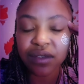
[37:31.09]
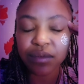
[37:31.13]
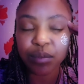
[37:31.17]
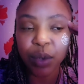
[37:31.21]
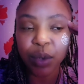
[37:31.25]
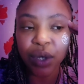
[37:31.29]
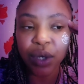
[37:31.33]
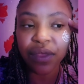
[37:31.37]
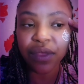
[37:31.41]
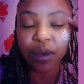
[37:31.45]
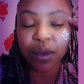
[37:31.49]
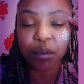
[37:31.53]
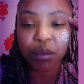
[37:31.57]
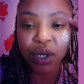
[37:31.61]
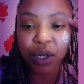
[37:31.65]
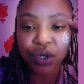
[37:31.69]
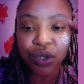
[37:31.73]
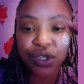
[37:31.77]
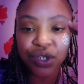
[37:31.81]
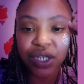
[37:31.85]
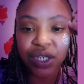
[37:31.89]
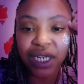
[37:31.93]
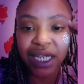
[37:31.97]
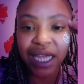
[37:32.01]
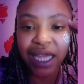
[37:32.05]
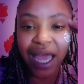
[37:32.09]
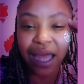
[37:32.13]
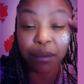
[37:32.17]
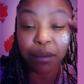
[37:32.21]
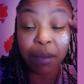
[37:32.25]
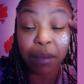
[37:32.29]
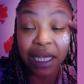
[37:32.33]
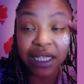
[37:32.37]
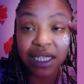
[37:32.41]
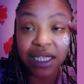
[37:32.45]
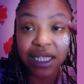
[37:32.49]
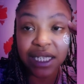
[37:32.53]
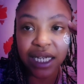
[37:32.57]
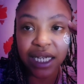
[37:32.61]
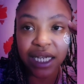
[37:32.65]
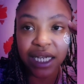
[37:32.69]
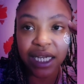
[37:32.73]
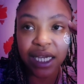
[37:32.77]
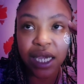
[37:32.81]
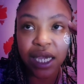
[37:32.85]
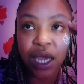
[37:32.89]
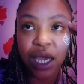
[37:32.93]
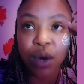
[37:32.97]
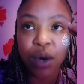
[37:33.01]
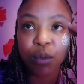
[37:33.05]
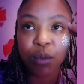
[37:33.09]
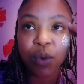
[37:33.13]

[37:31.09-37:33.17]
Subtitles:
both emotionally and mentally,